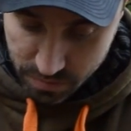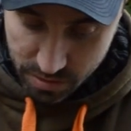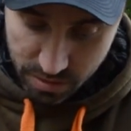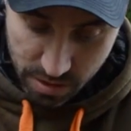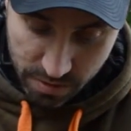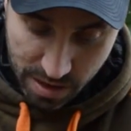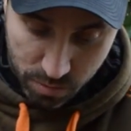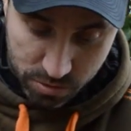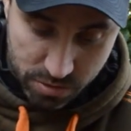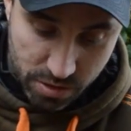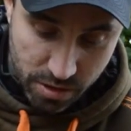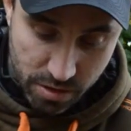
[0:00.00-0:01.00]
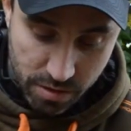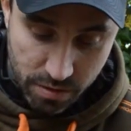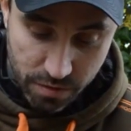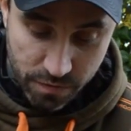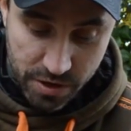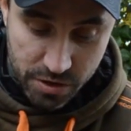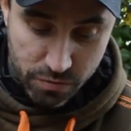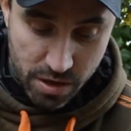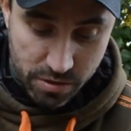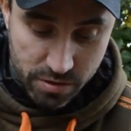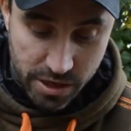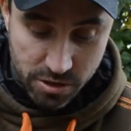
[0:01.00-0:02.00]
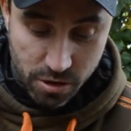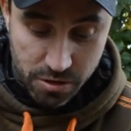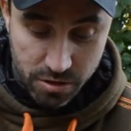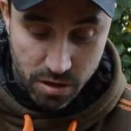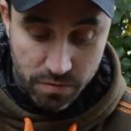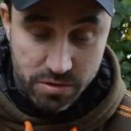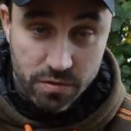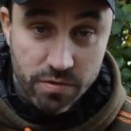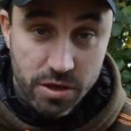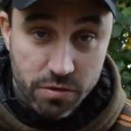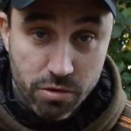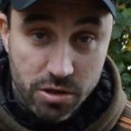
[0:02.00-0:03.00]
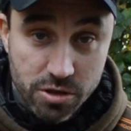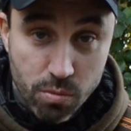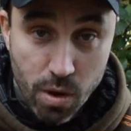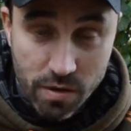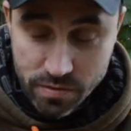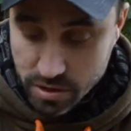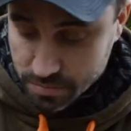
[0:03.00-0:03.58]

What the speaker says: And that was the fish frenzy. They started off as the fish frenzy wafter.